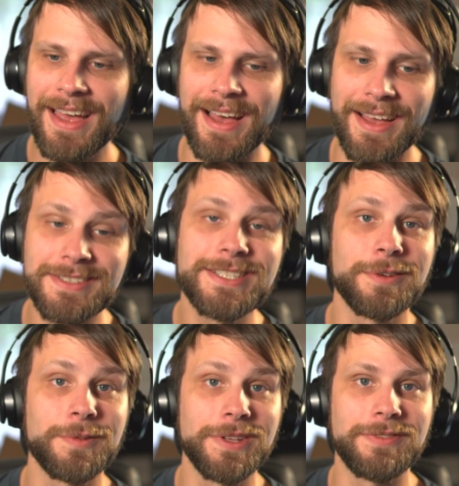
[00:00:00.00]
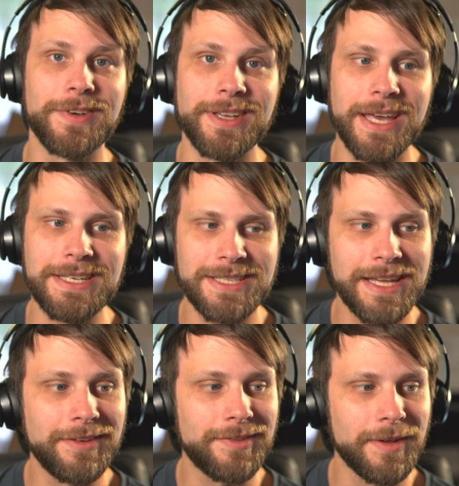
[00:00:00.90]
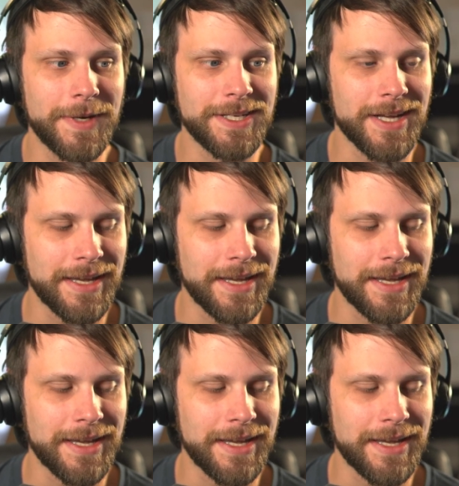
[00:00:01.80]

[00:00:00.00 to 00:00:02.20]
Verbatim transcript: Uh, still really fun, guys. Thank you so much.